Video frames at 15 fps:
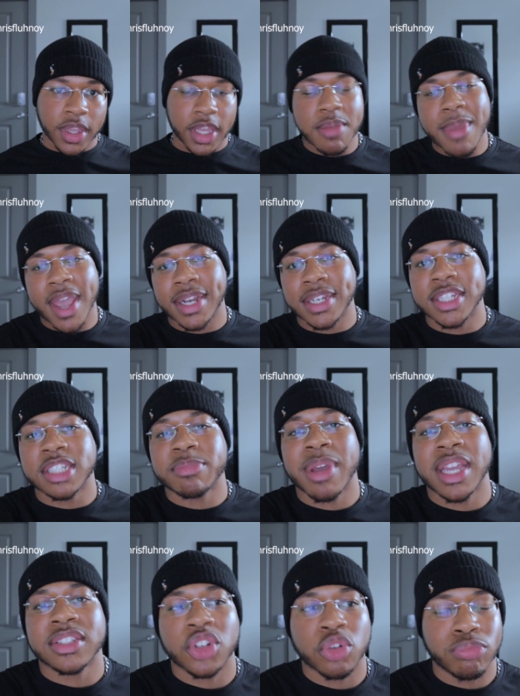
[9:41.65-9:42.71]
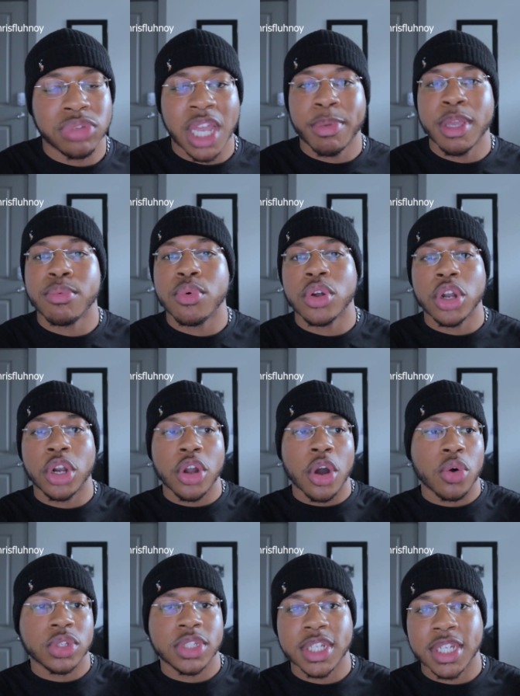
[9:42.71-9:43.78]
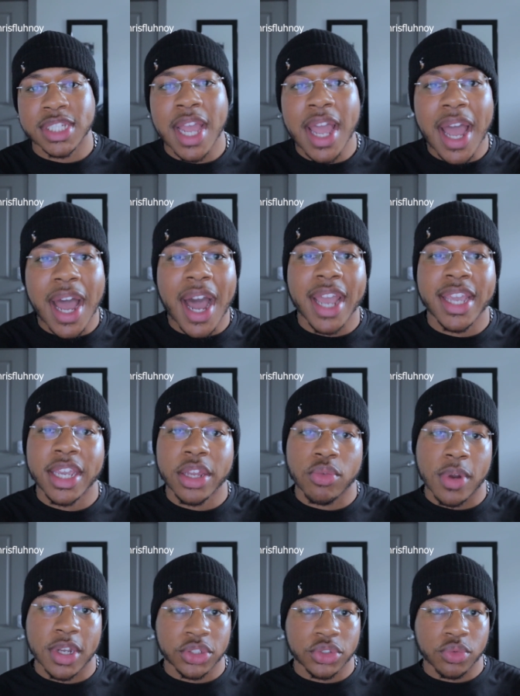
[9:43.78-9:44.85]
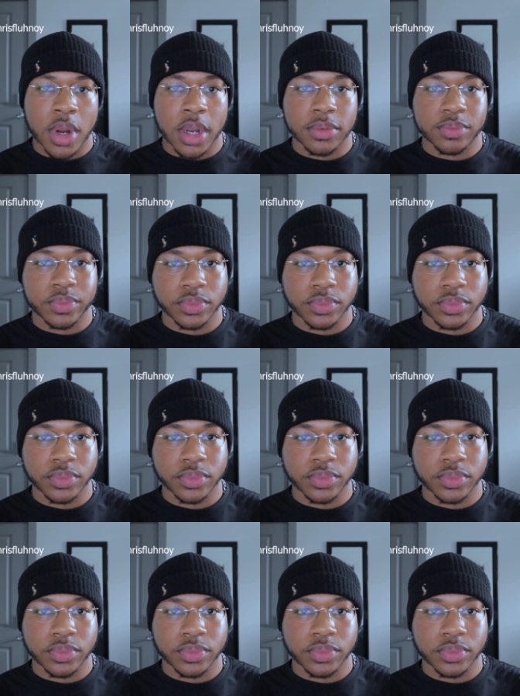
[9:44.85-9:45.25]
He made this space so black people could go to this high-end restaurant.